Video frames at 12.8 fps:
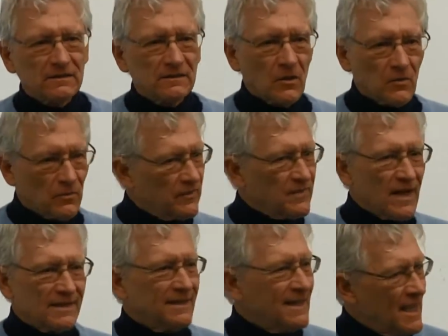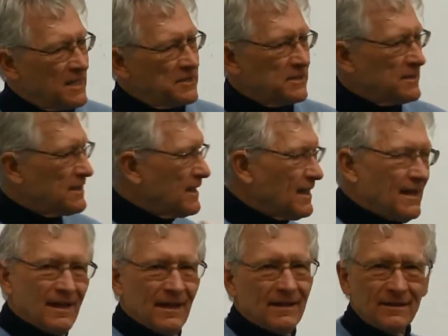So we've got the ancient
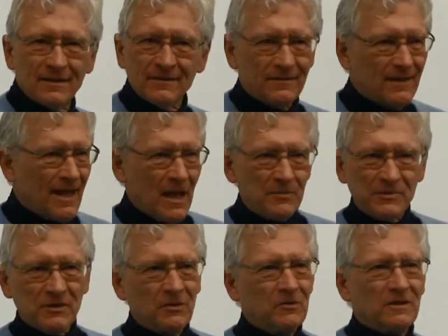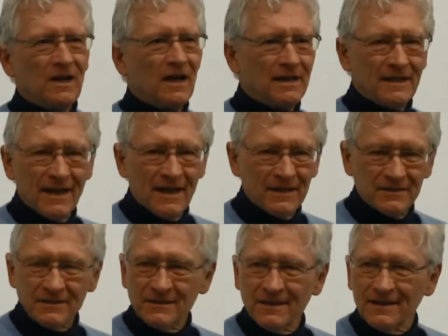and the absolute cutting
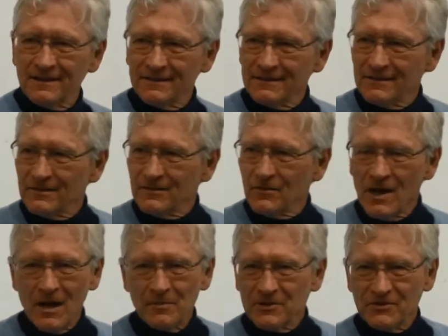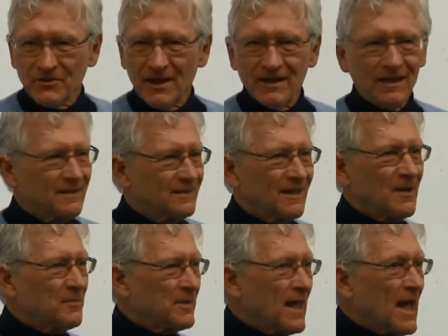edge, and Rob is right on
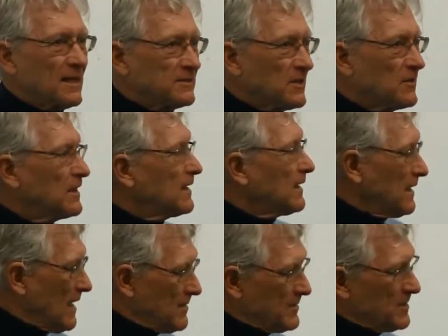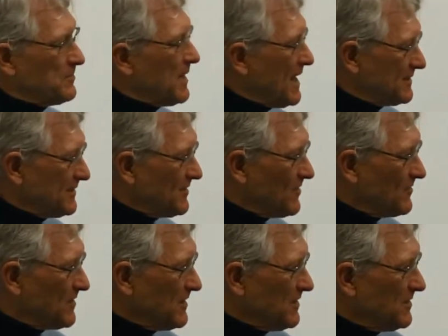top of that. So I'm going to pass it
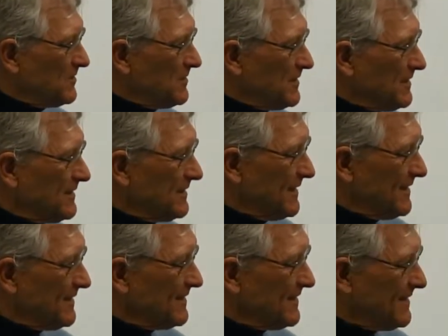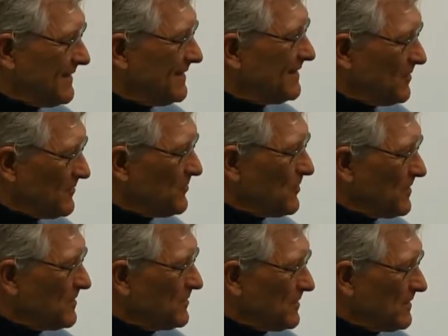over to you, and look
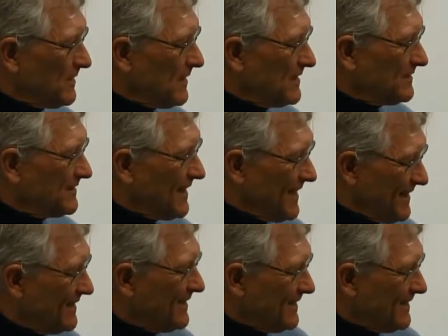forward to a nice day.